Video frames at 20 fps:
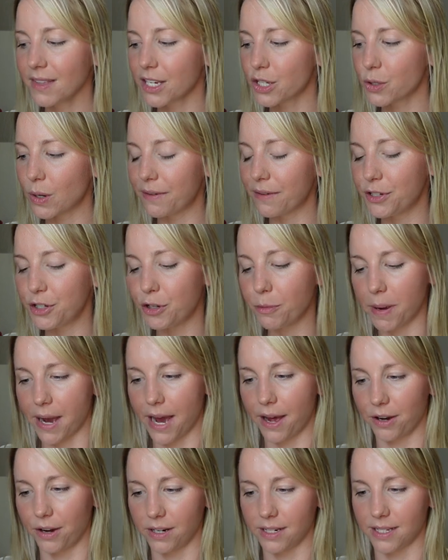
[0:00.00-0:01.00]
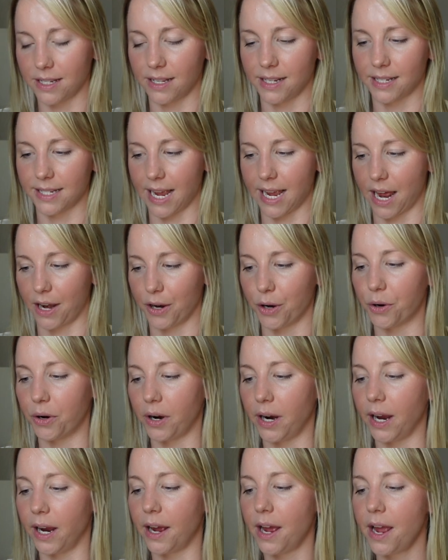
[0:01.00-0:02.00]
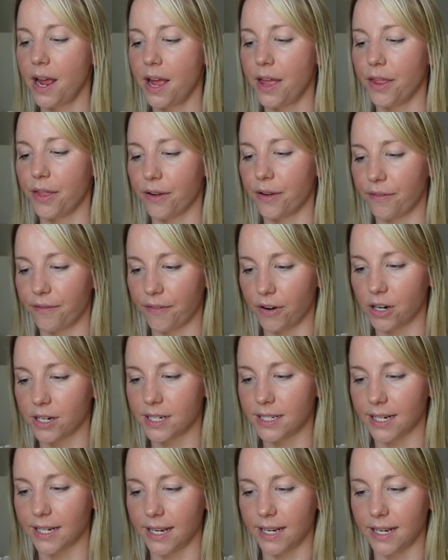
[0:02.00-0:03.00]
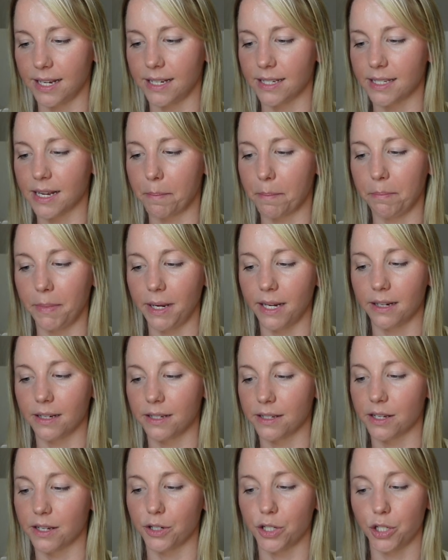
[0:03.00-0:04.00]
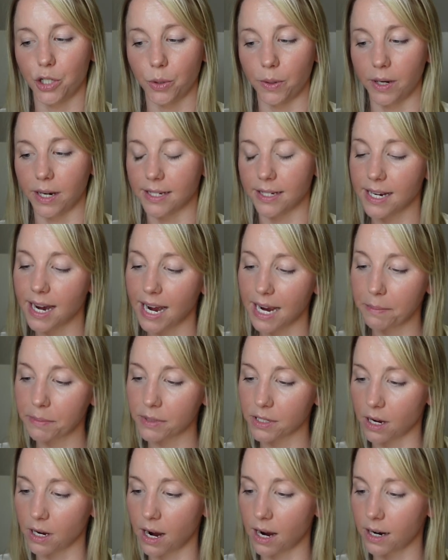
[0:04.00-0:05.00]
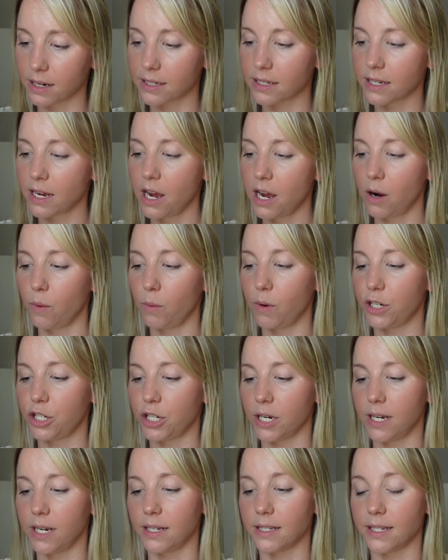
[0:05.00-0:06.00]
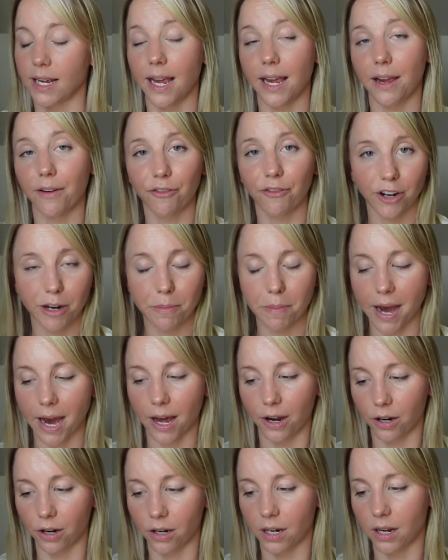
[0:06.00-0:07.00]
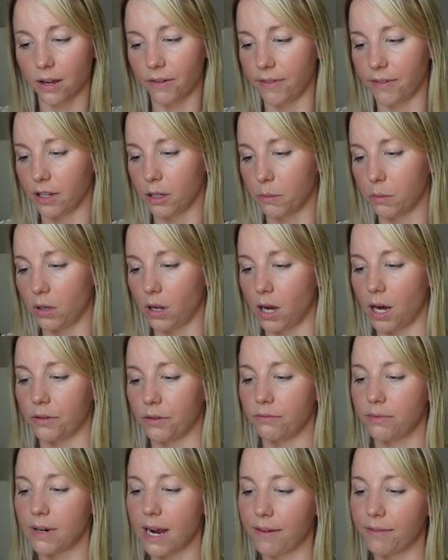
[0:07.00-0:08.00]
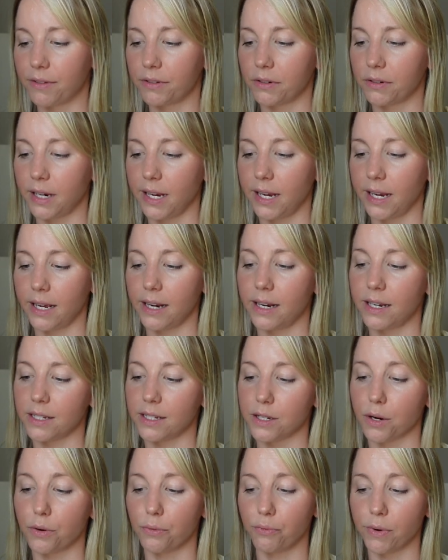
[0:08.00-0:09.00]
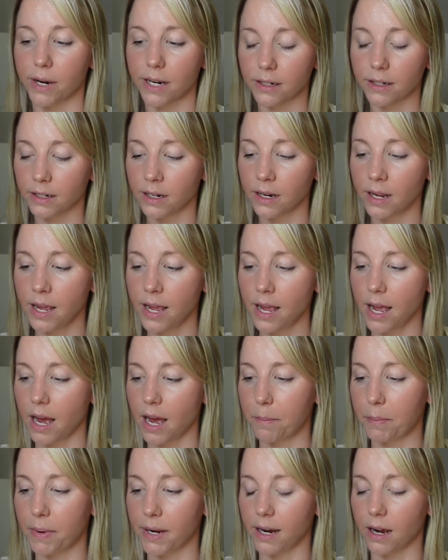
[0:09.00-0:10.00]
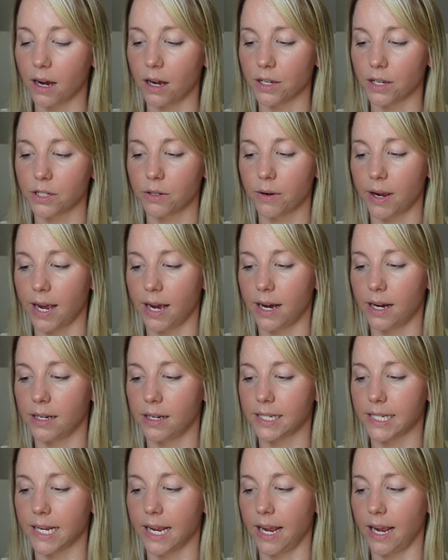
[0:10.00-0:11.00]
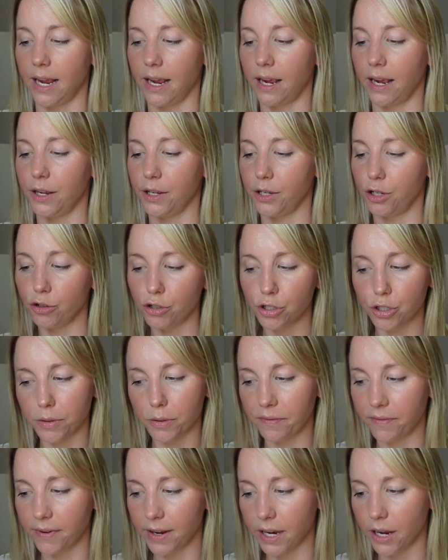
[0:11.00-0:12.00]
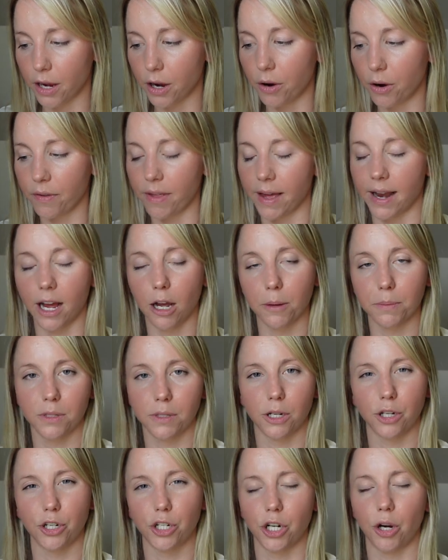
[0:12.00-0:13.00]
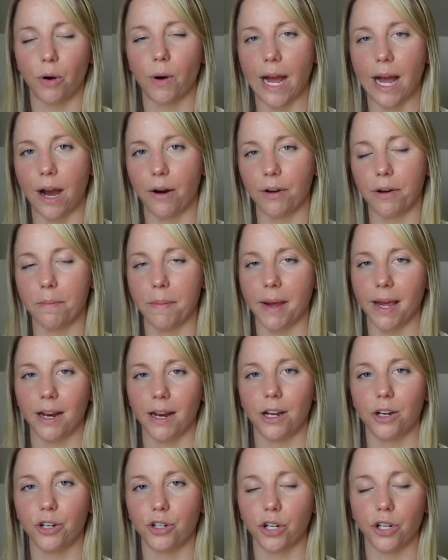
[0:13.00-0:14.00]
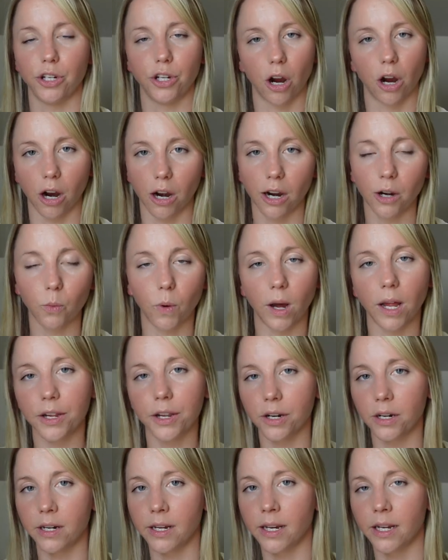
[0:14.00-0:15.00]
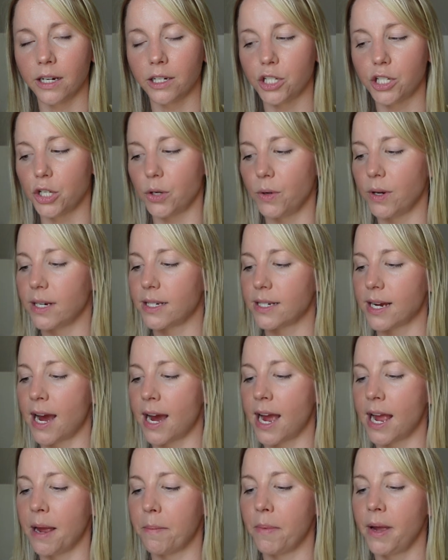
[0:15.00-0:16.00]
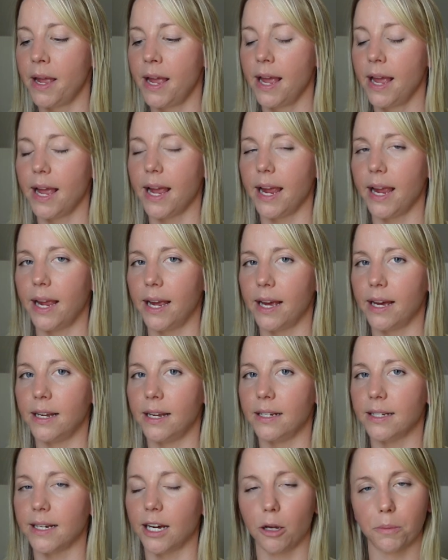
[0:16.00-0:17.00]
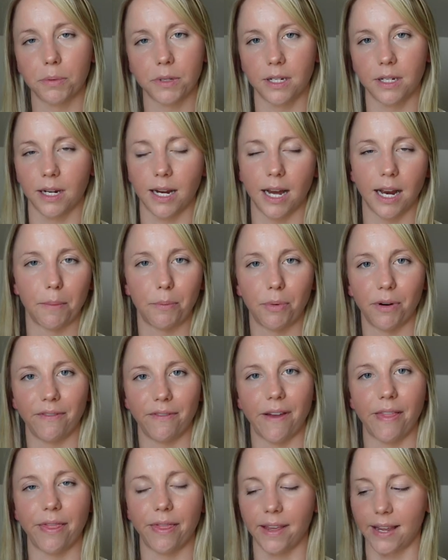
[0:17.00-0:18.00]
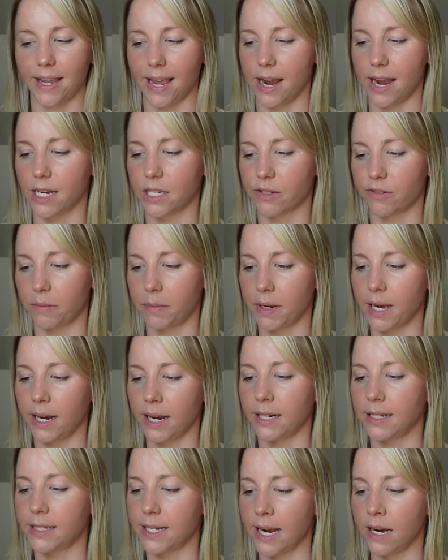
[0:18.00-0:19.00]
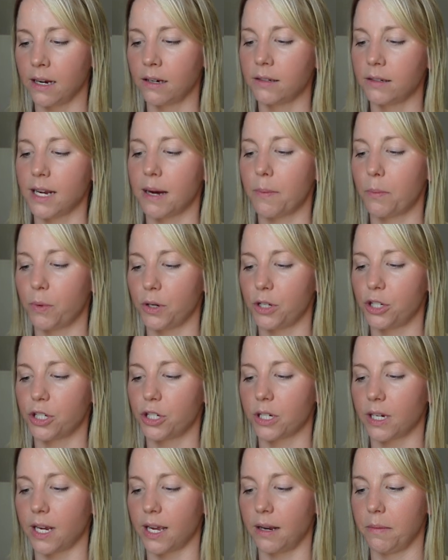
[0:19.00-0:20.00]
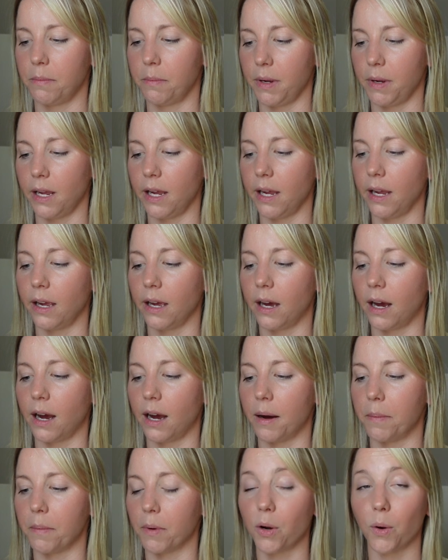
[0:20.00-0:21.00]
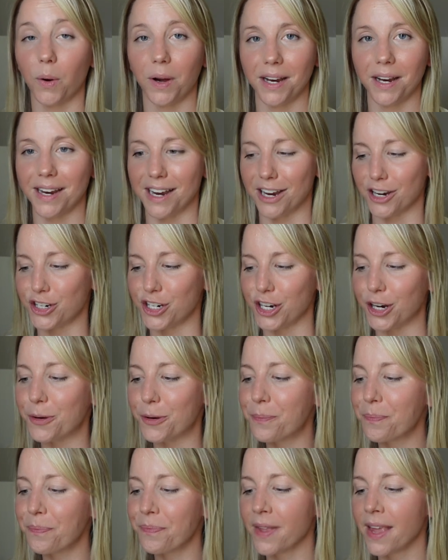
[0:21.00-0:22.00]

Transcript: So I have two patterns in this category. The first is Mina's Two at a Time Socks, which is a free pattern available on Ravelry. It is written, but it also has a YouTube video that helps to show how to manage yarn while you're knitting two at a time and helps to kind of prevent the cakes from getting tangled up, which can be um, quite an issue.